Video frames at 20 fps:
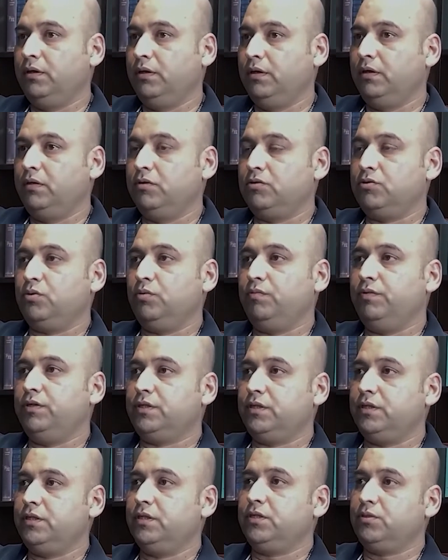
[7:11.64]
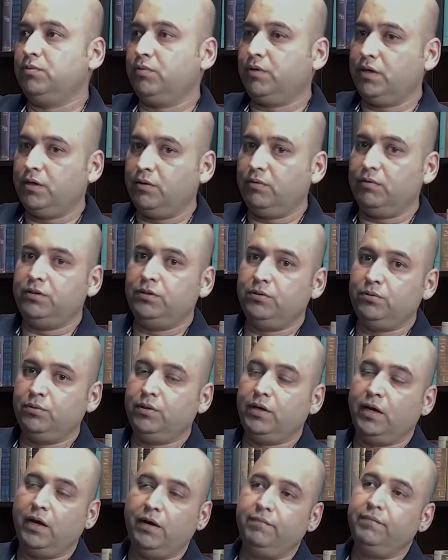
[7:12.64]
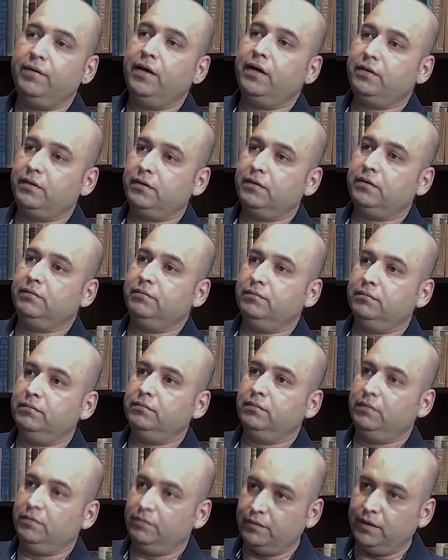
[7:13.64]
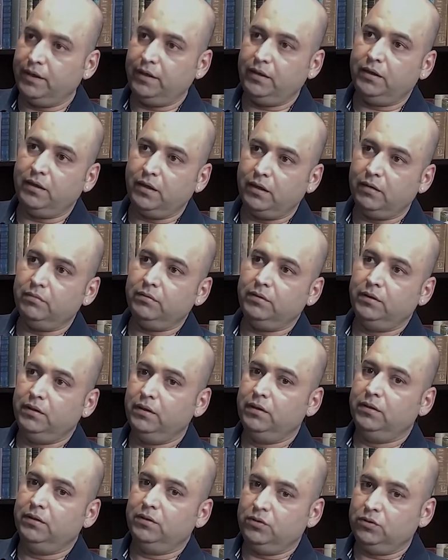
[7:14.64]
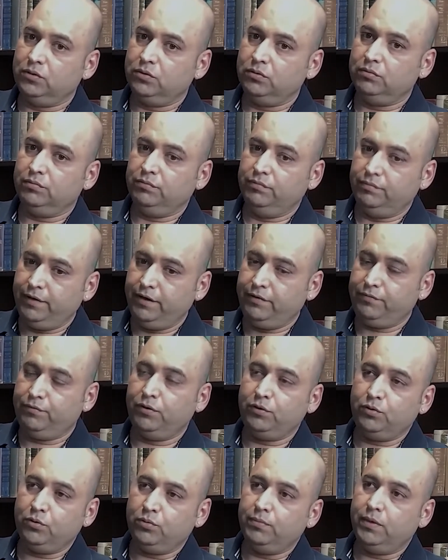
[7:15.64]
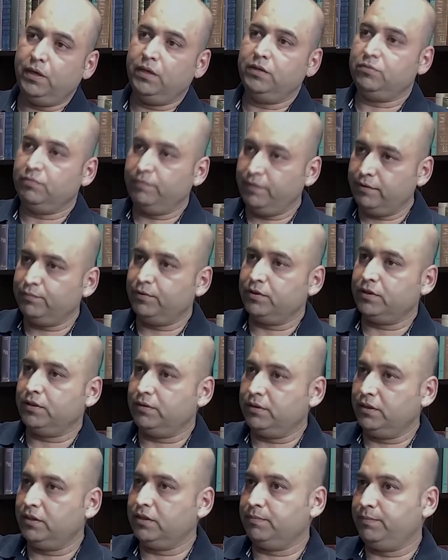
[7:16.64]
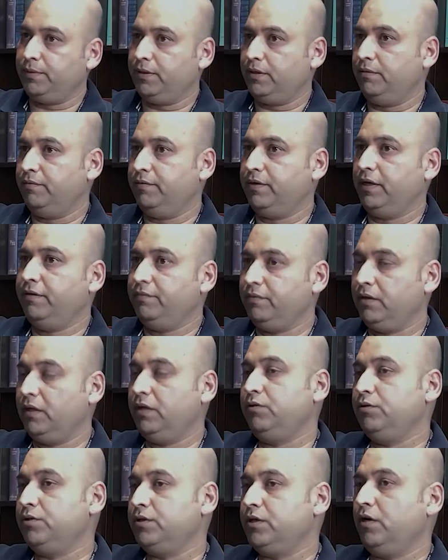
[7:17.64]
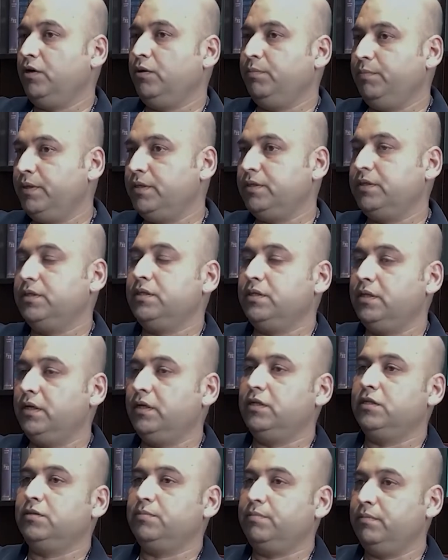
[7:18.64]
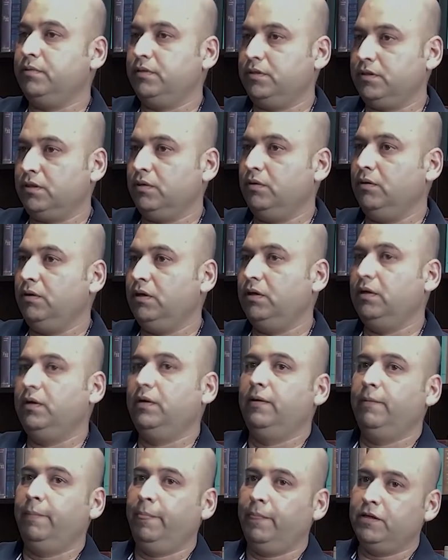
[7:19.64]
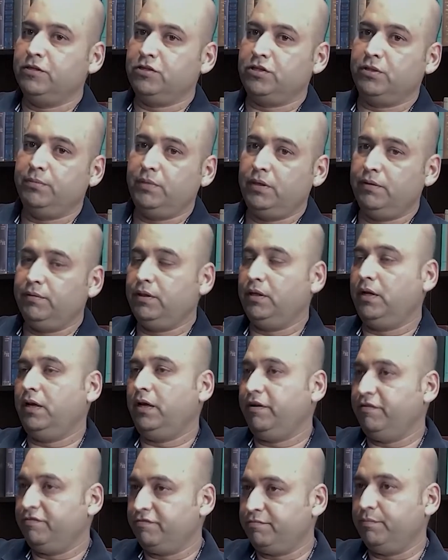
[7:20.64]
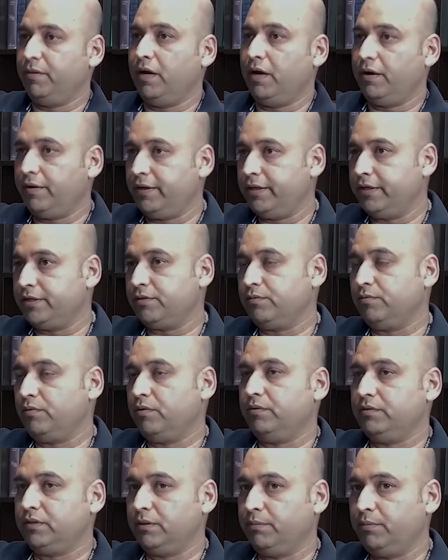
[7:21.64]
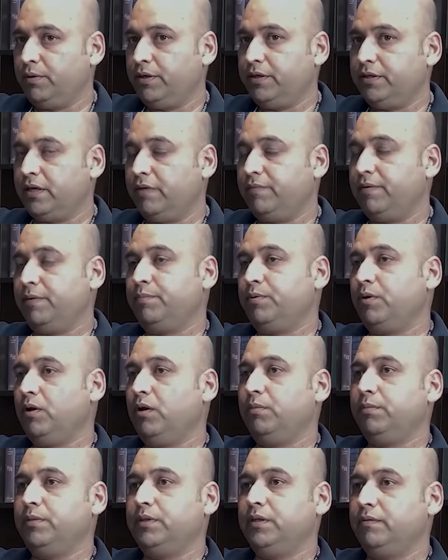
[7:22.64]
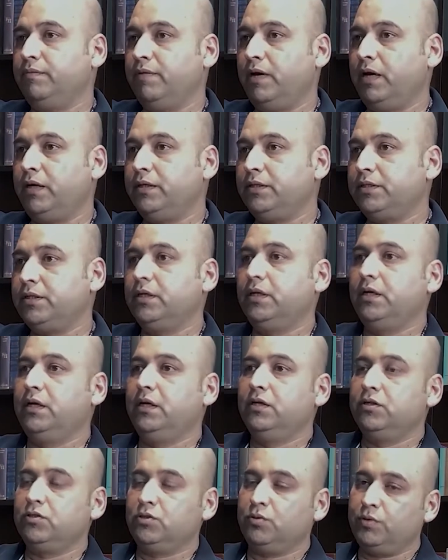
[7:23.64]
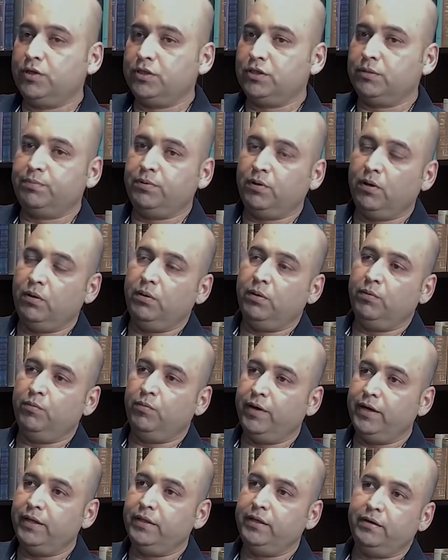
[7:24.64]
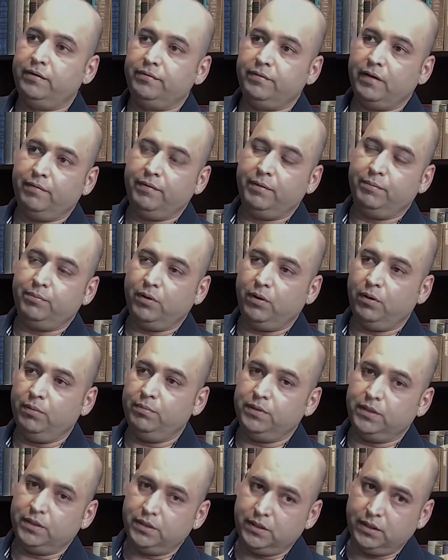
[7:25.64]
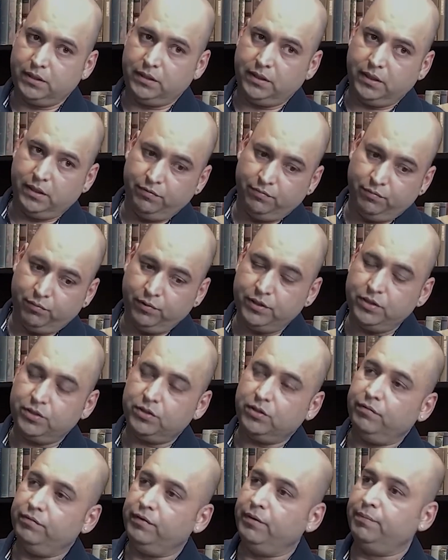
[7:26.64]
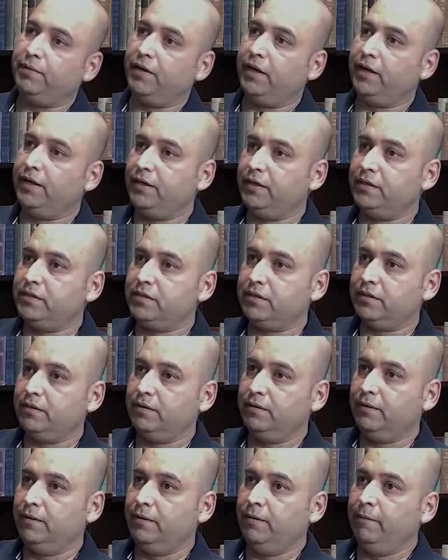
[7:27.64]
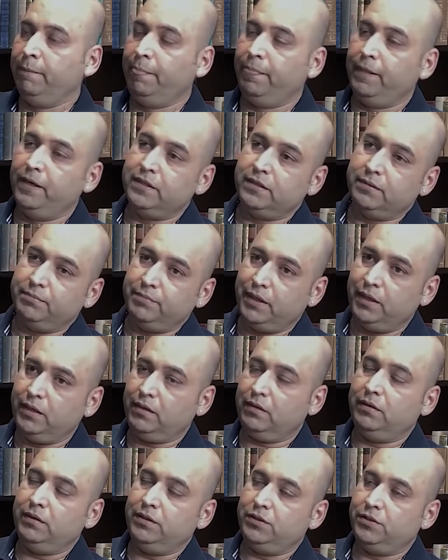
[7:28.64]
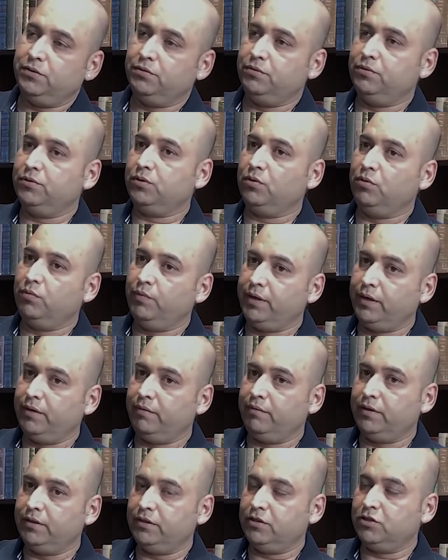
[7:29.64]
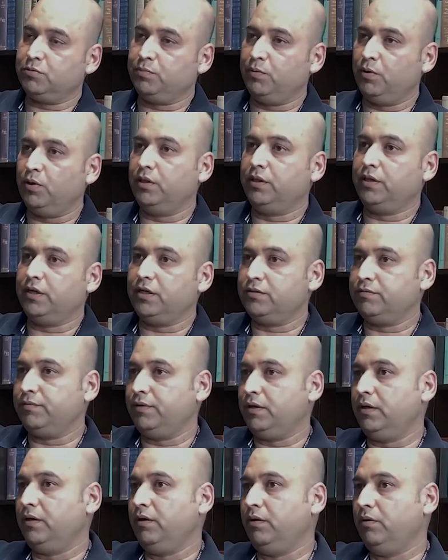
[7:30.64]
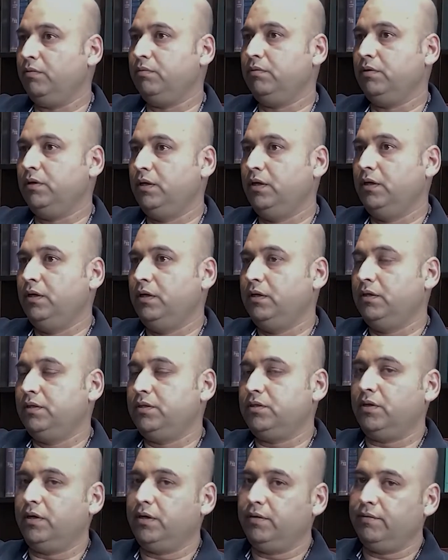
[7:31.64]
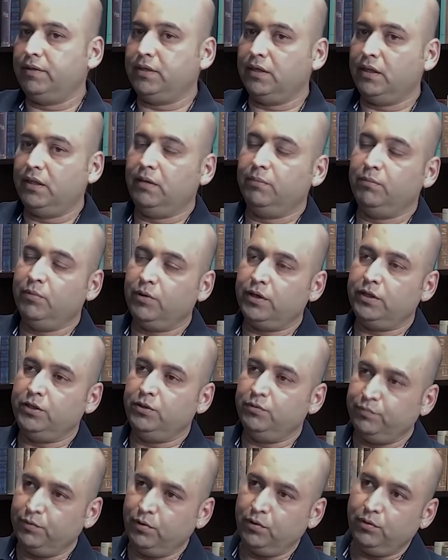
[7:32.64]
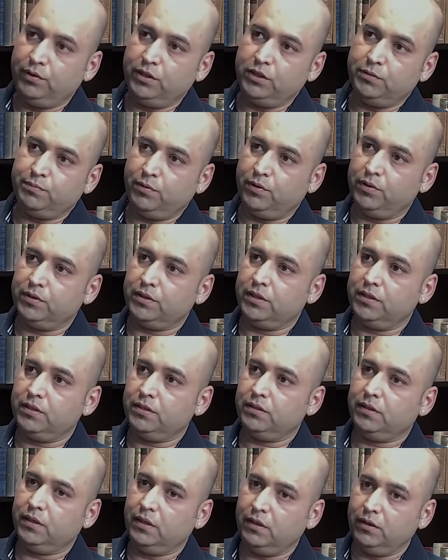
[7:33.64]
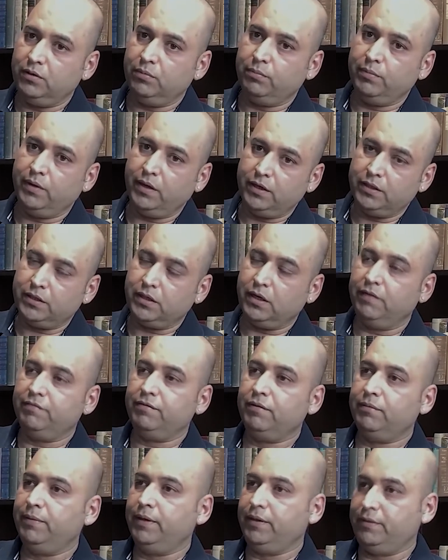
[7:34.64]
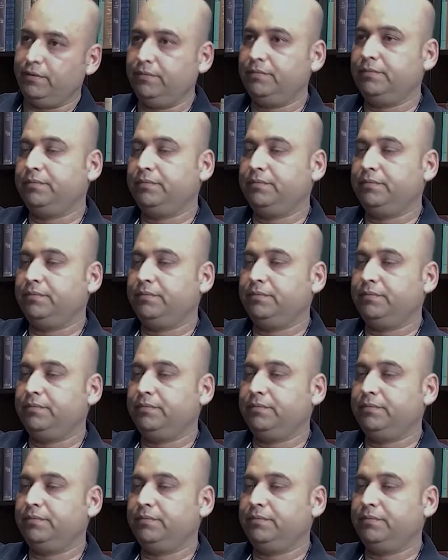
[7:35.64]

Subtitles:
So we suggest, okay, now you don't have that right now, so wait for 2 months, or wait for this period of time, then you start your business, then it's good. Similarly with the life, marriage, or somebody's having problem in their marriage. So what's the problem, why they're having problems? Is that the influence of the planets, is the medical issues, or whatever, it's the small things we can do. So, and we tell them, okay, you follow these process and your marriage life will better.